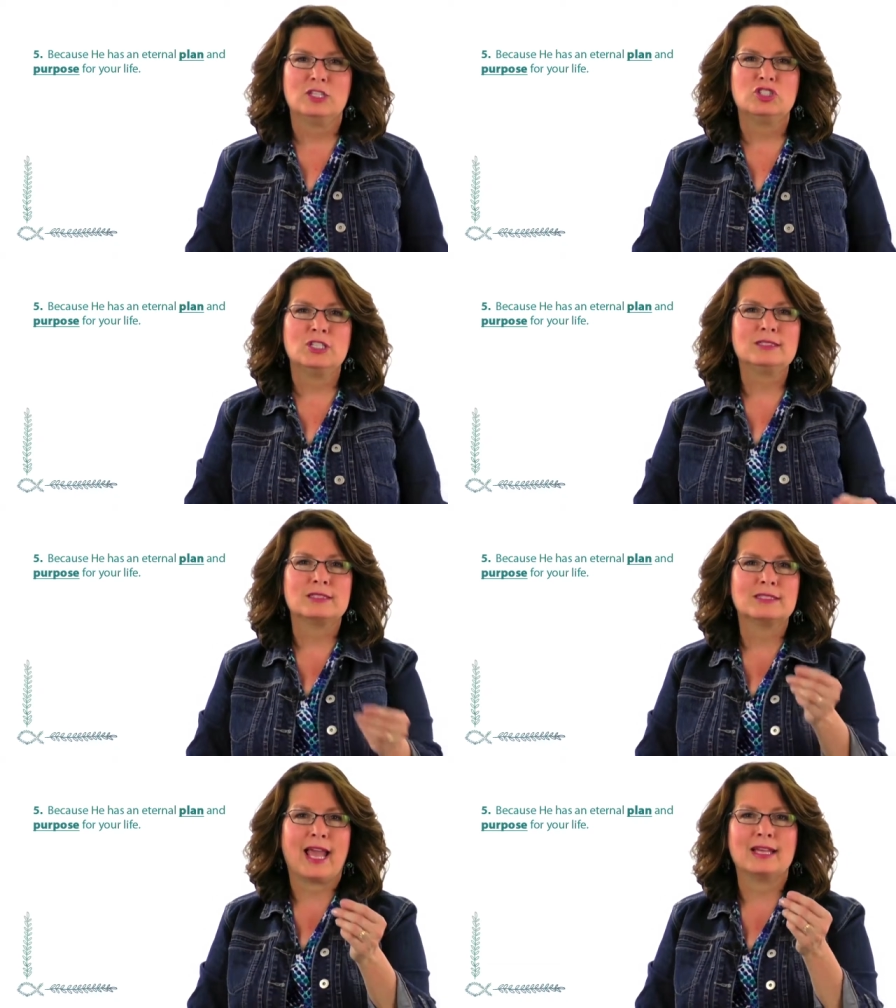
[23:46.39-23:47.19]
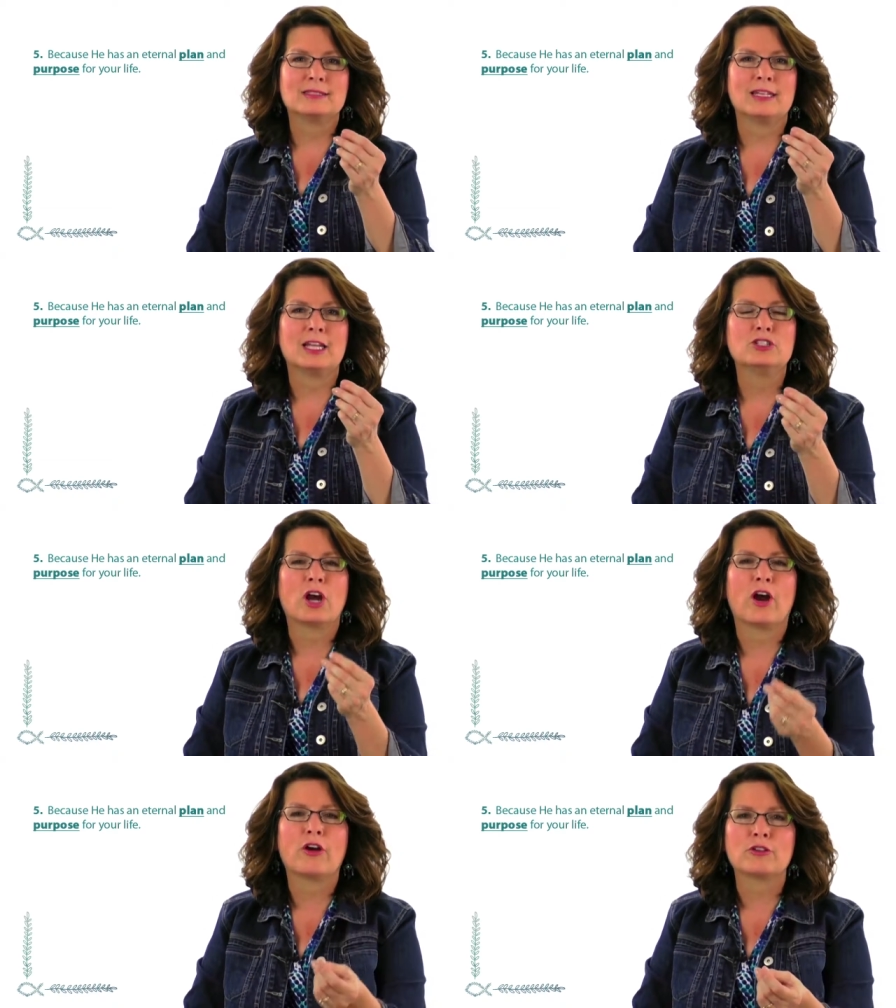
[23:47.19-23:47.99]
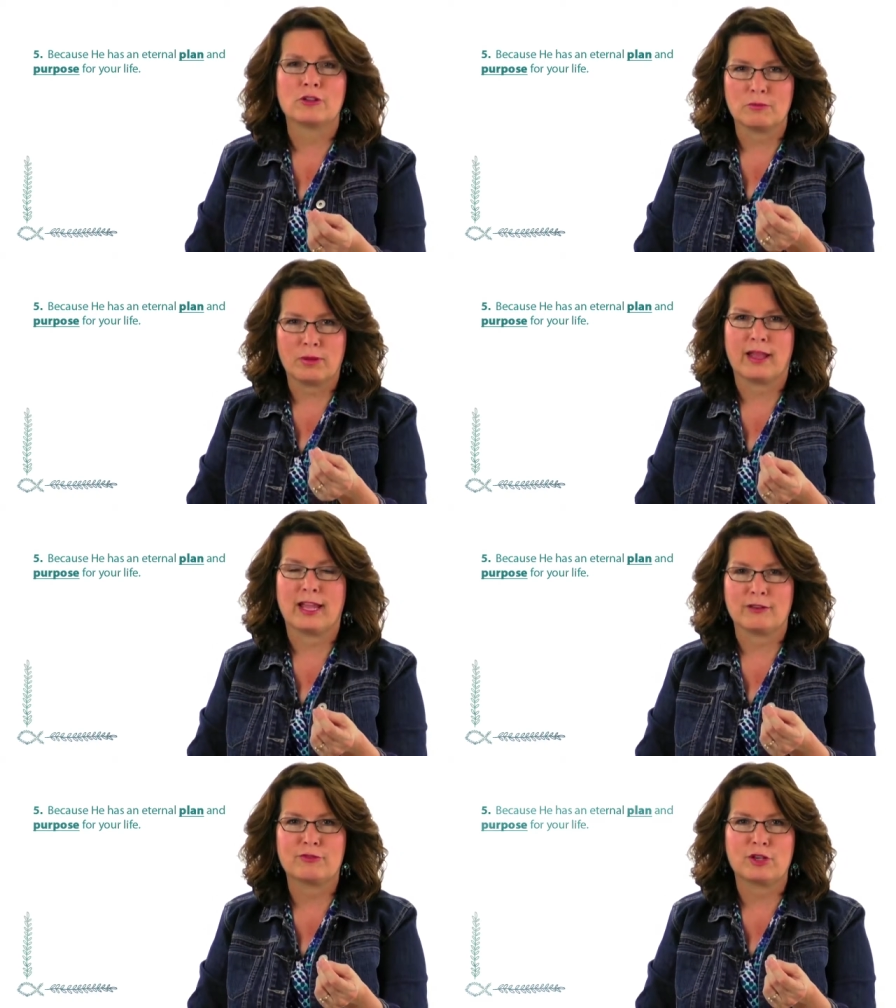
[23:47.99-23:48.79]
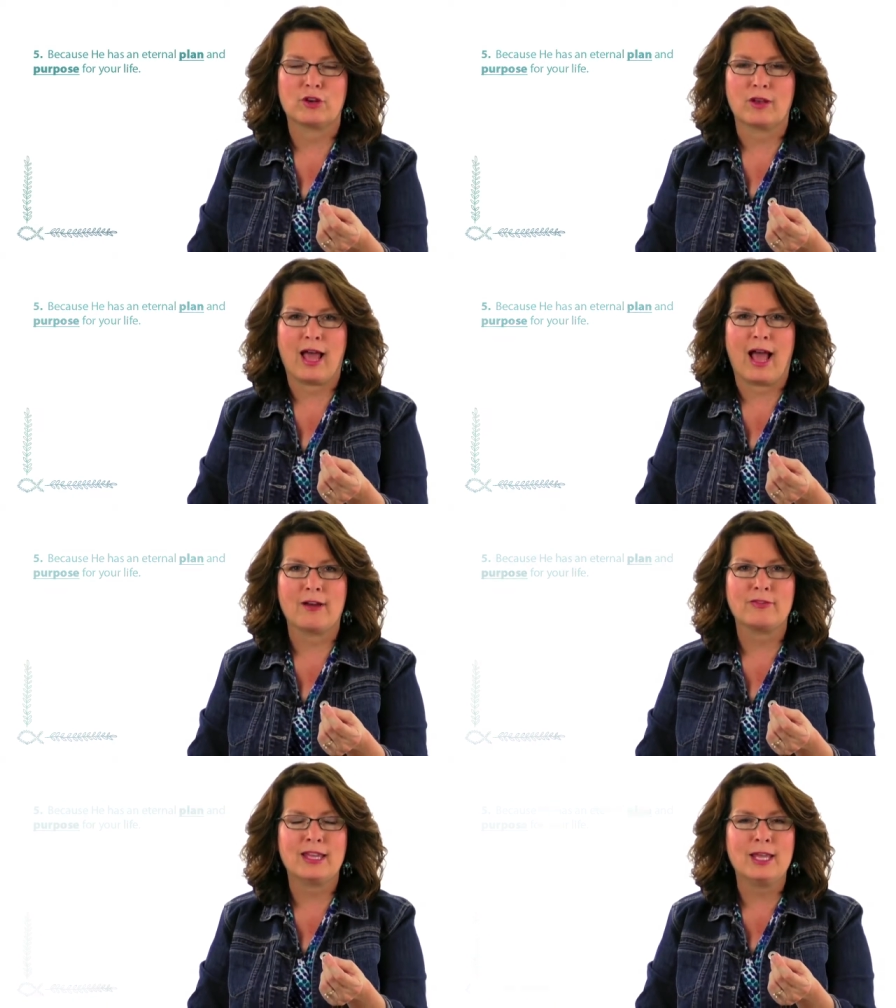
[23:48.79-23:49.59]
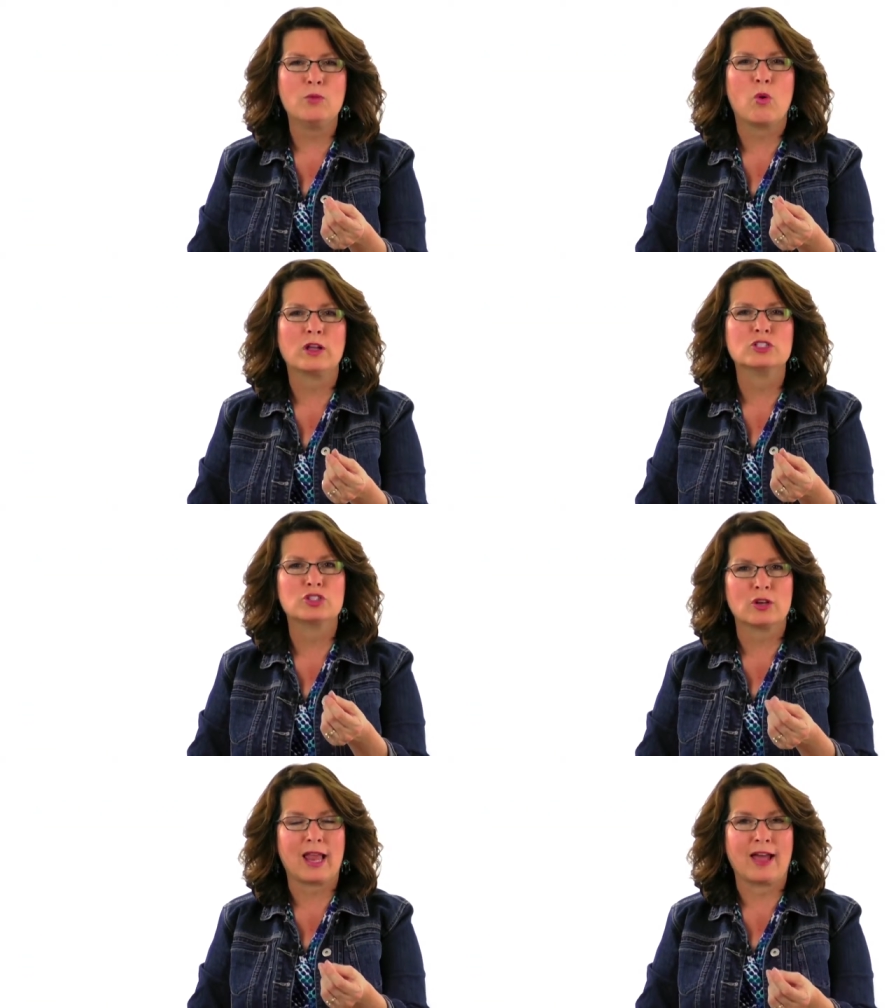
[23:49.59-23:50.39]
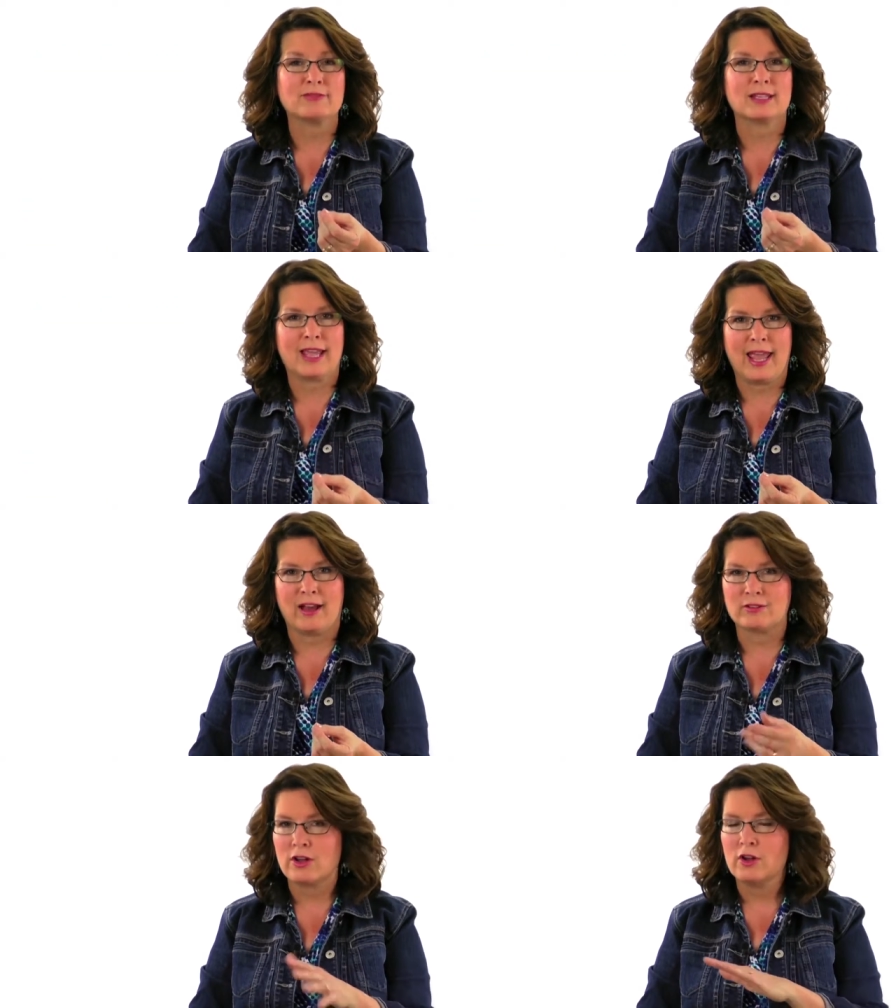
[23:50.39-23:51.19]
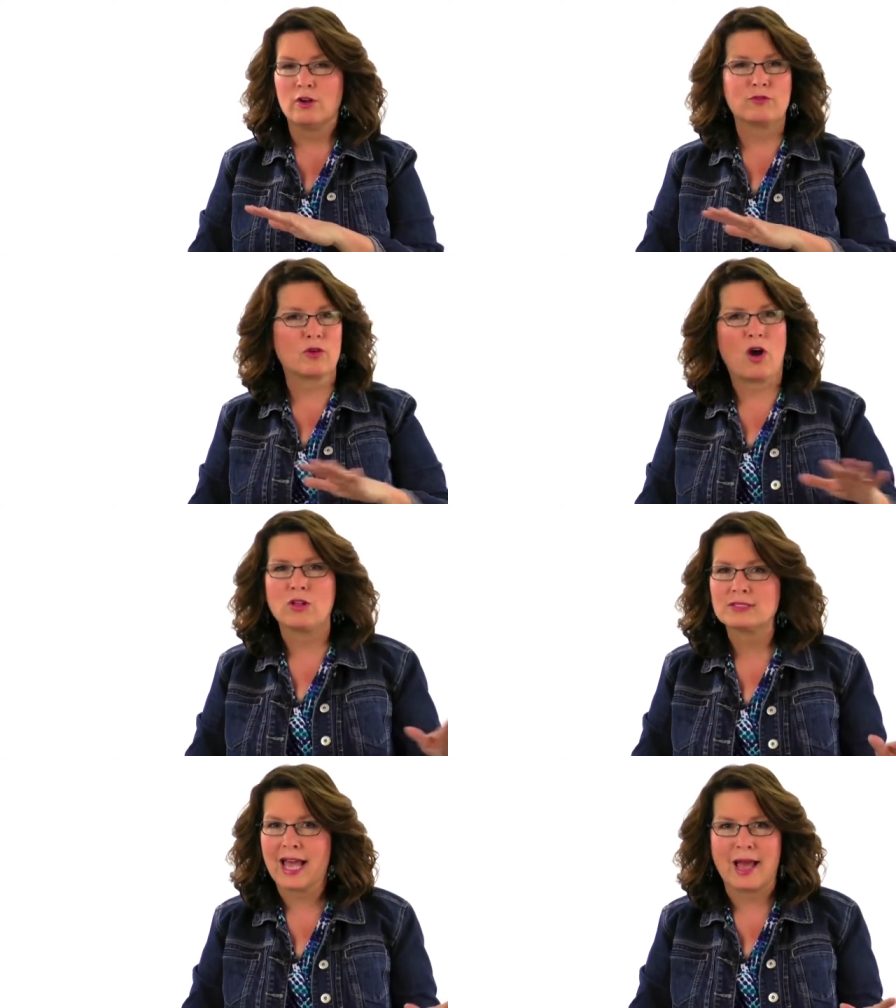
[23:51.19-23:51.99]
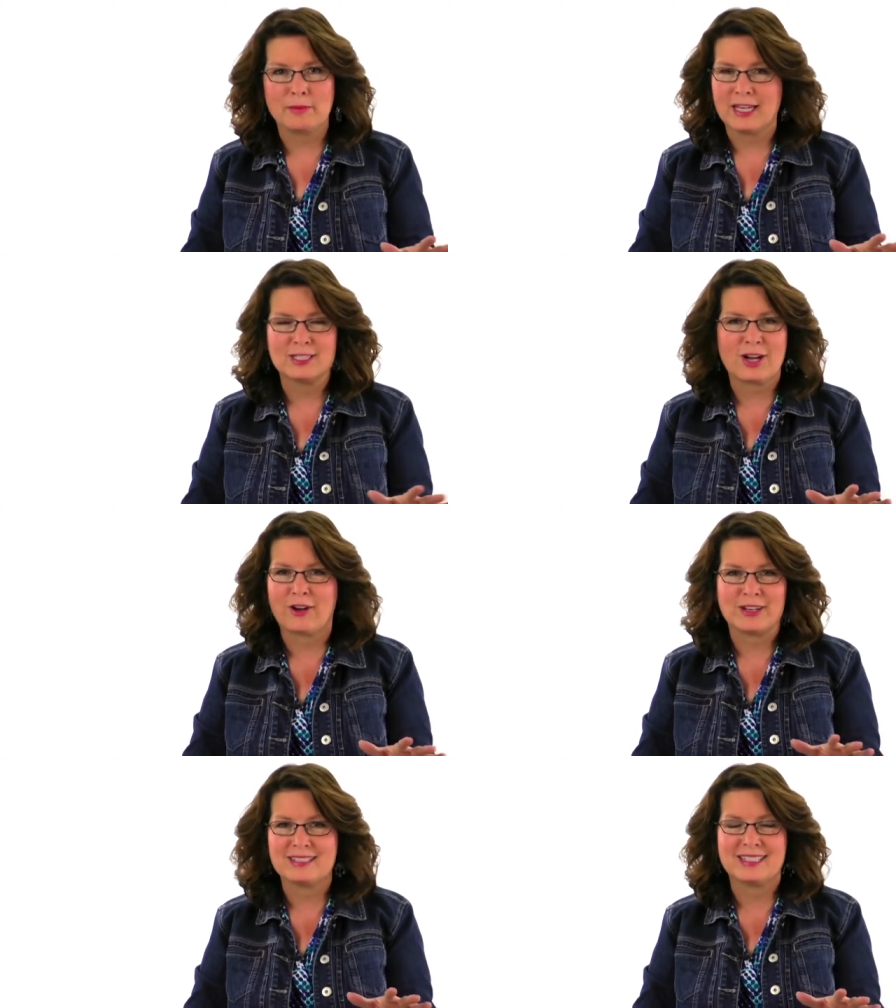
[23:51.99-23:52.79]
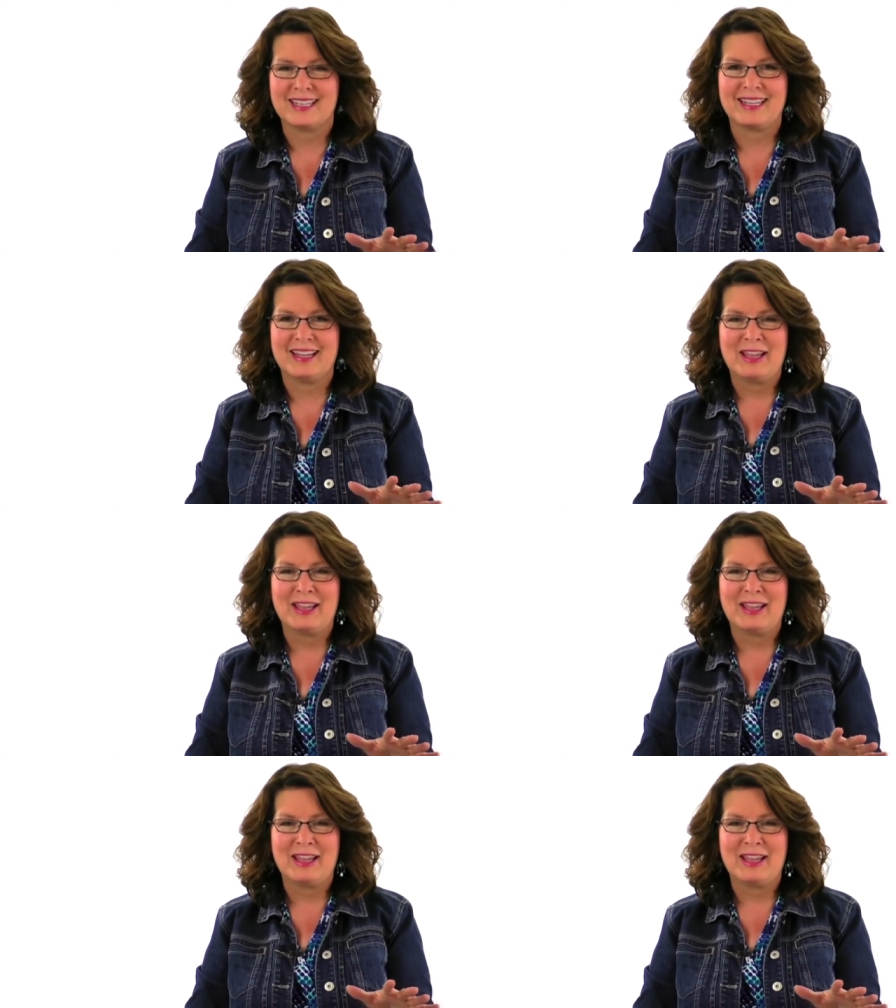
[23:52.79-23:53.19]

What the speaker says: Jesus has an eternal plan for your life. He wants your life to count for all time and eternity.